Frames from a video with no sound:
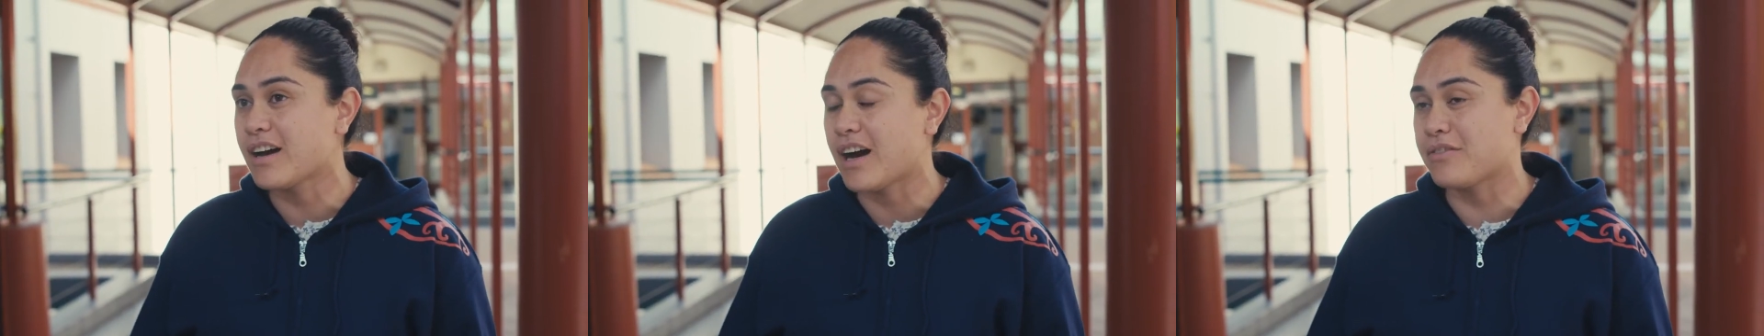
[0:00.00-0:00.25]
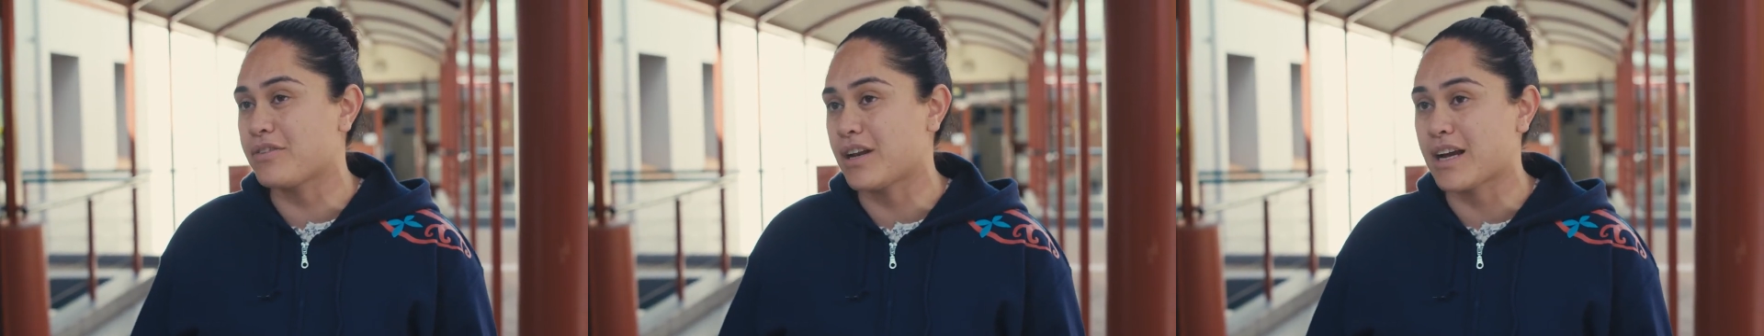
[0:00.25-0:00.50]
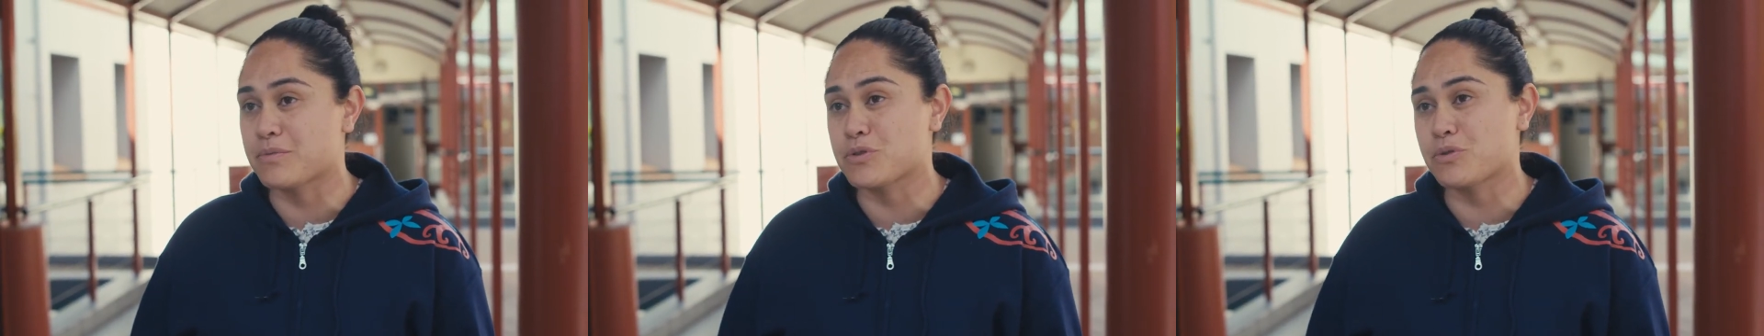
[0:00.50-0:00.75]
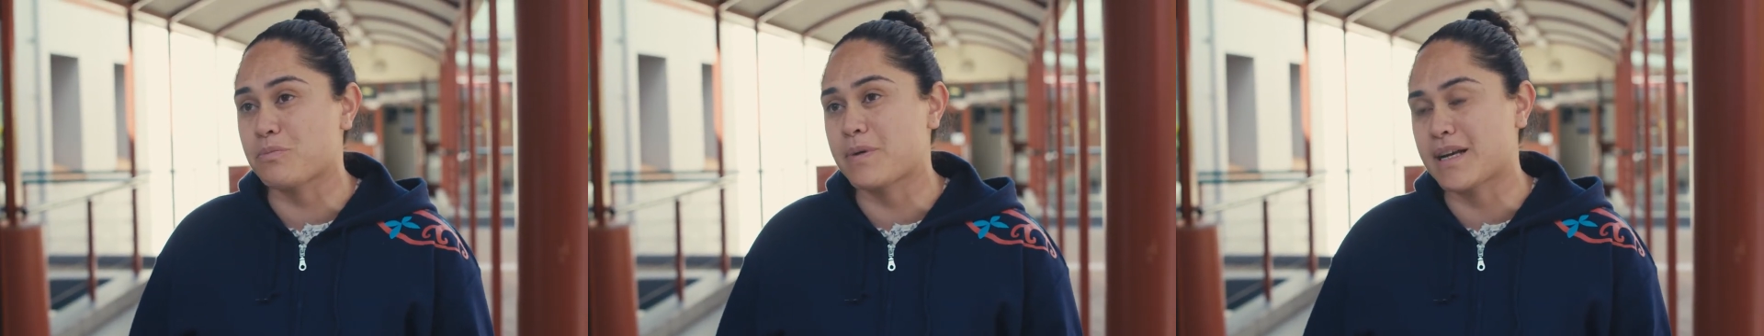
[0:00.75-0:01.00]
I feel like I'm
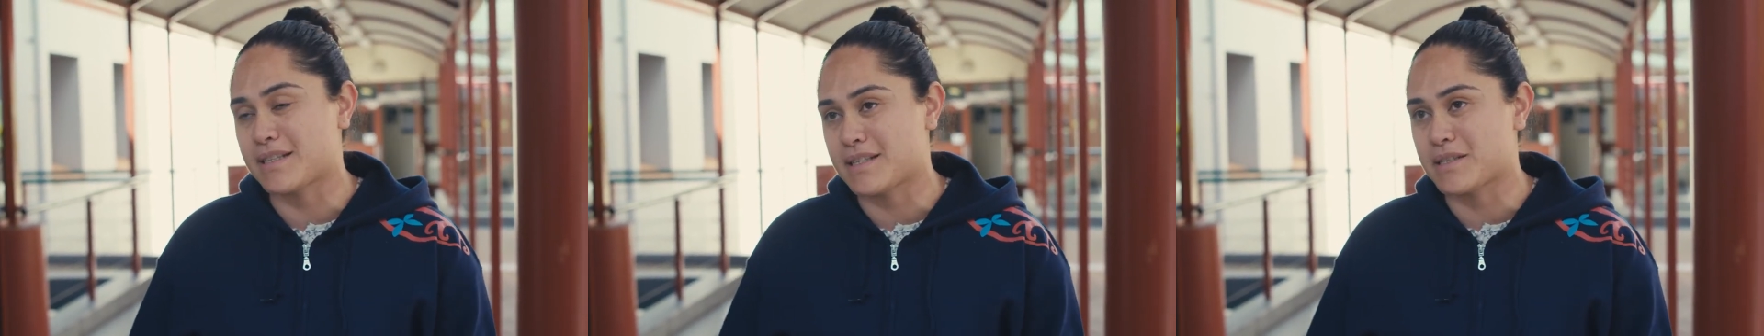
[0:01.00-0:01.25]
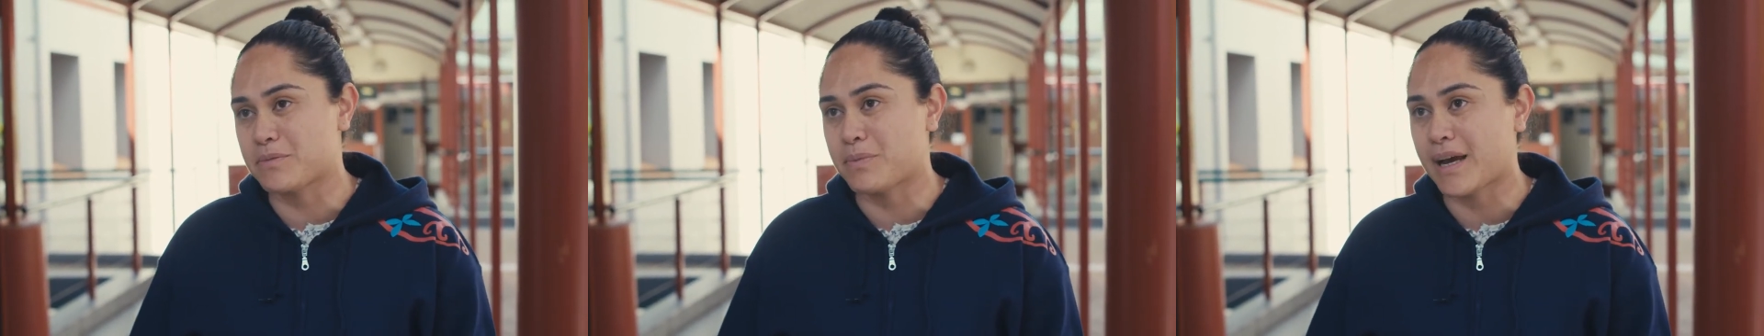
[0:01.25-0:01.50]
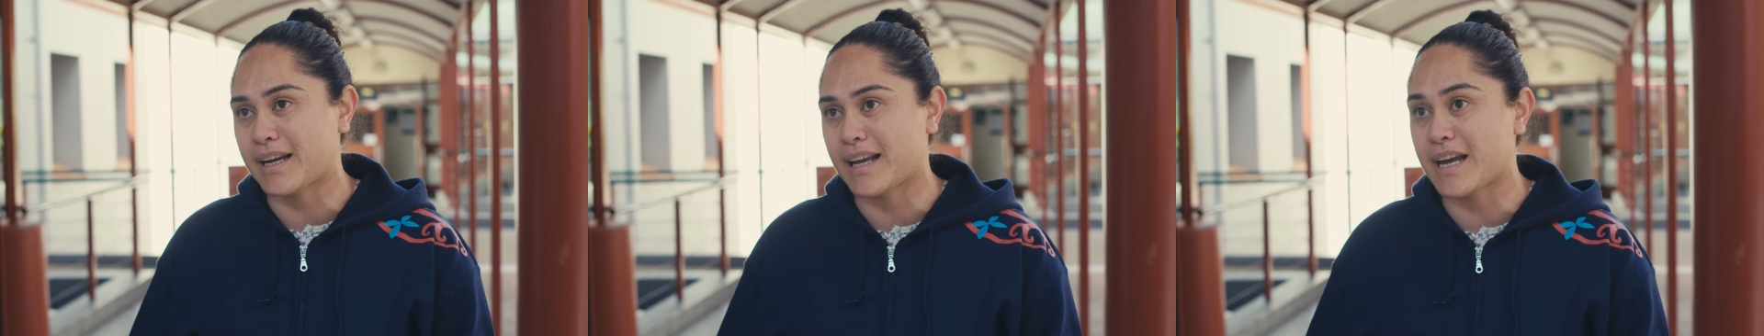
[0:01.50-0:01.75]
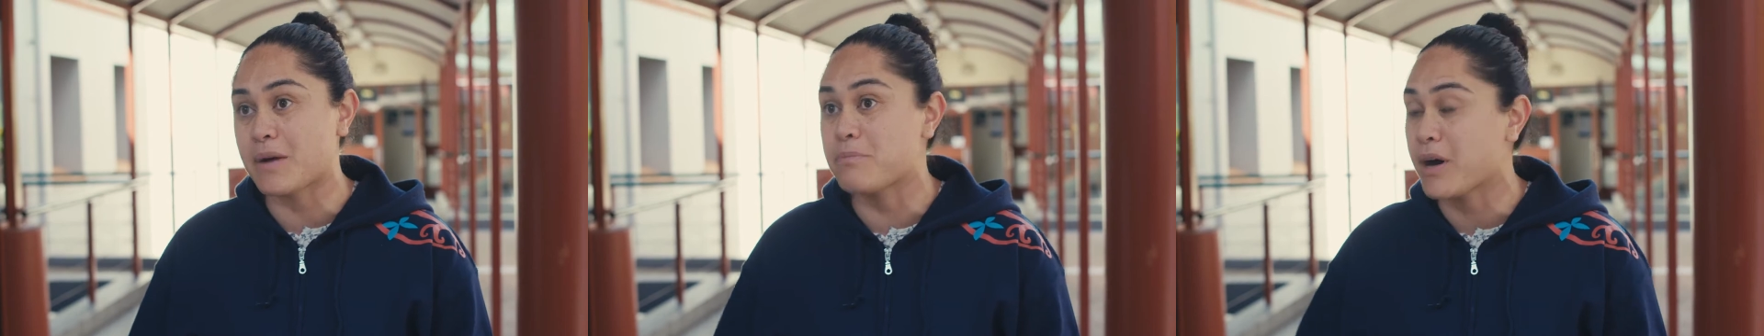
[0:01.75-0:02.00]
still
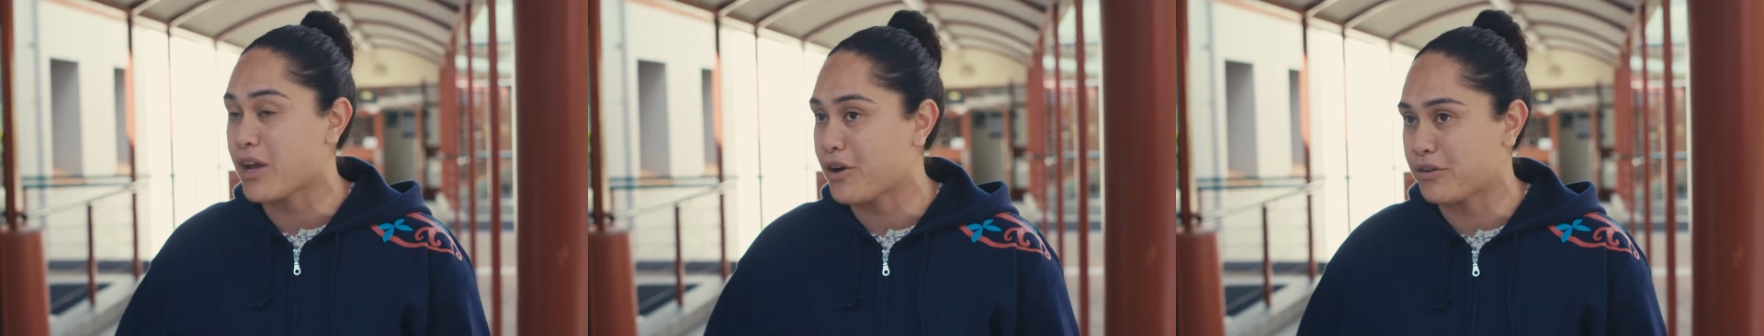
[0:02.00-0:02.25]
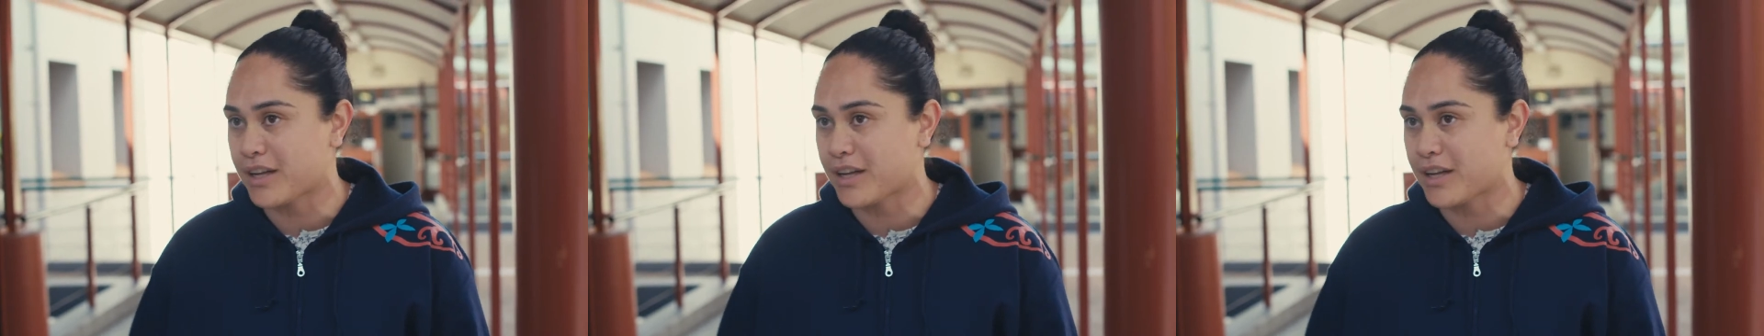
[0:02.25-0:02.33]
participating in my own